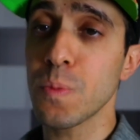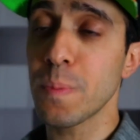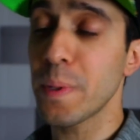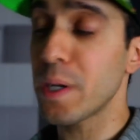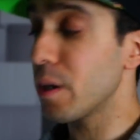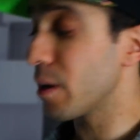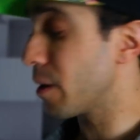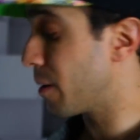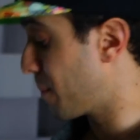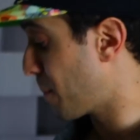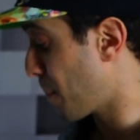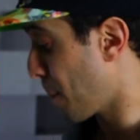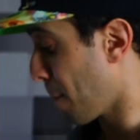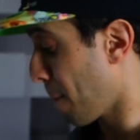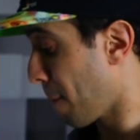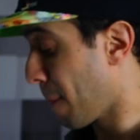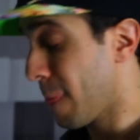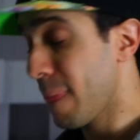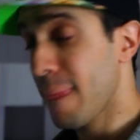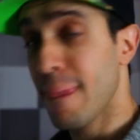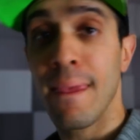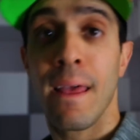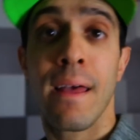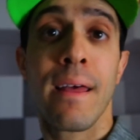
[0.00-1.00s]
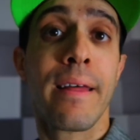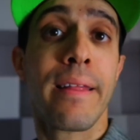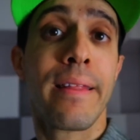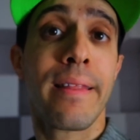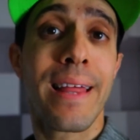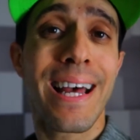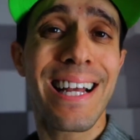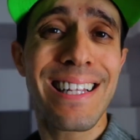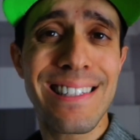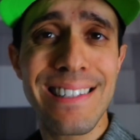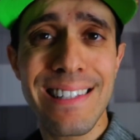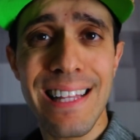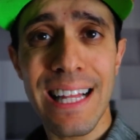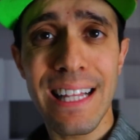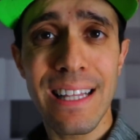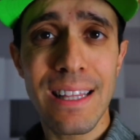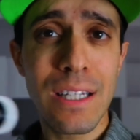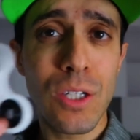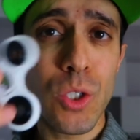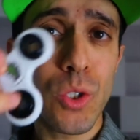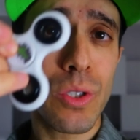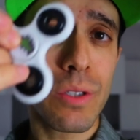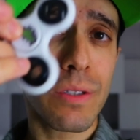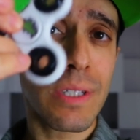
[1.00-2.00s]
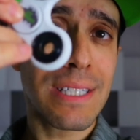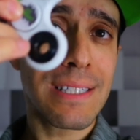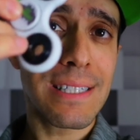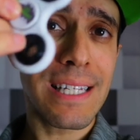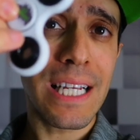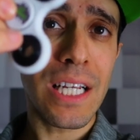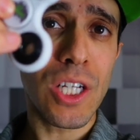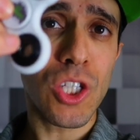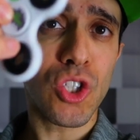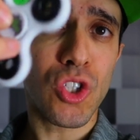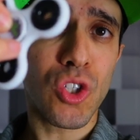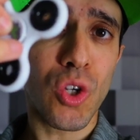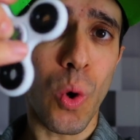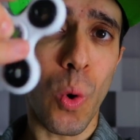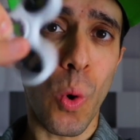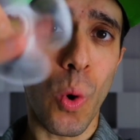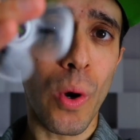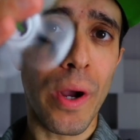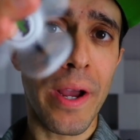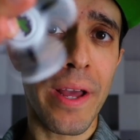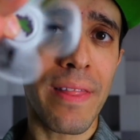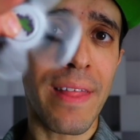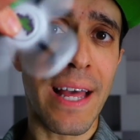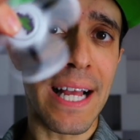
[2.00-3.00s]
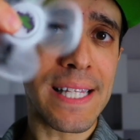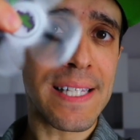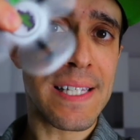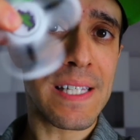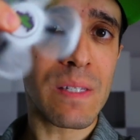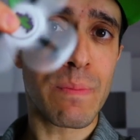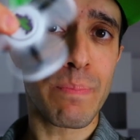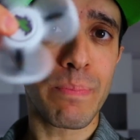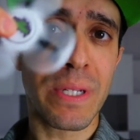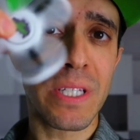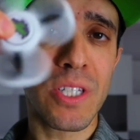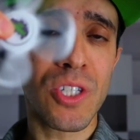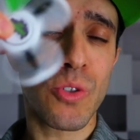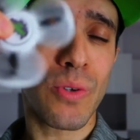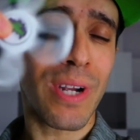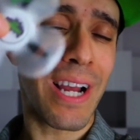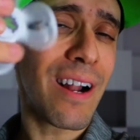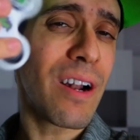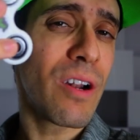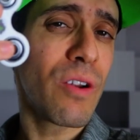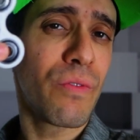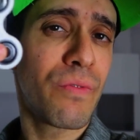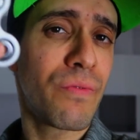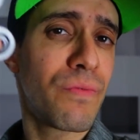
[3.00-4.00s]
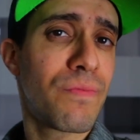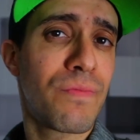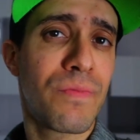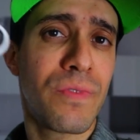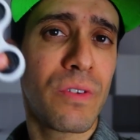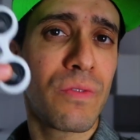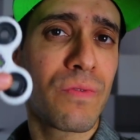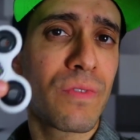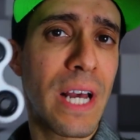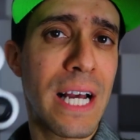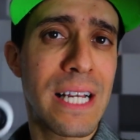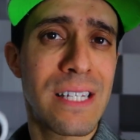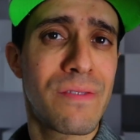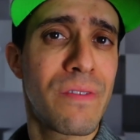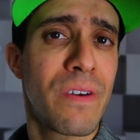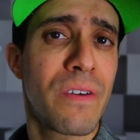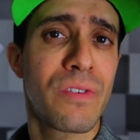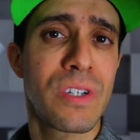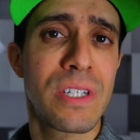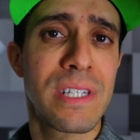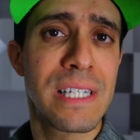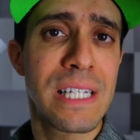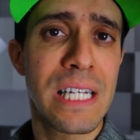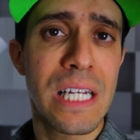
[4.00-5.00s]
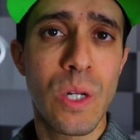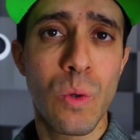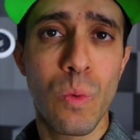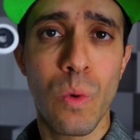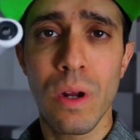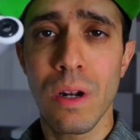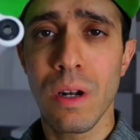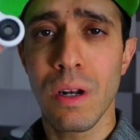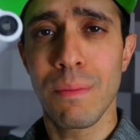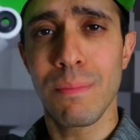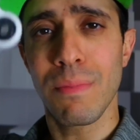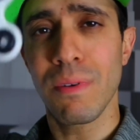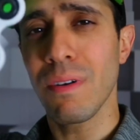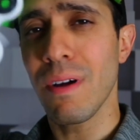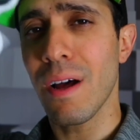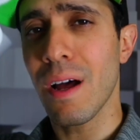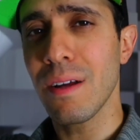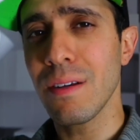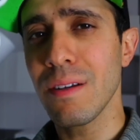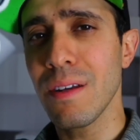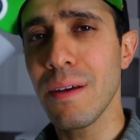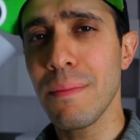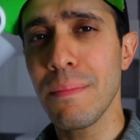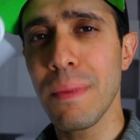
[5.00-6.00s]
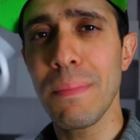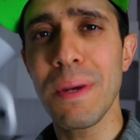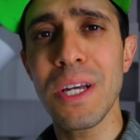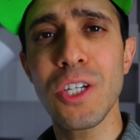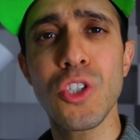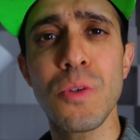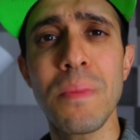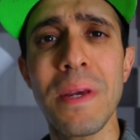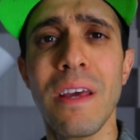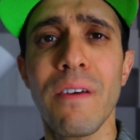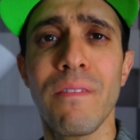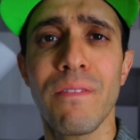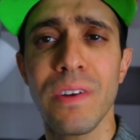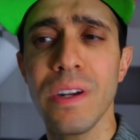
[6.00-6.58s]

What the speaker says: Spinner. That's that little, it's like a toy that spins around. I don't know if you guys have ever seen one, but maybe I should make a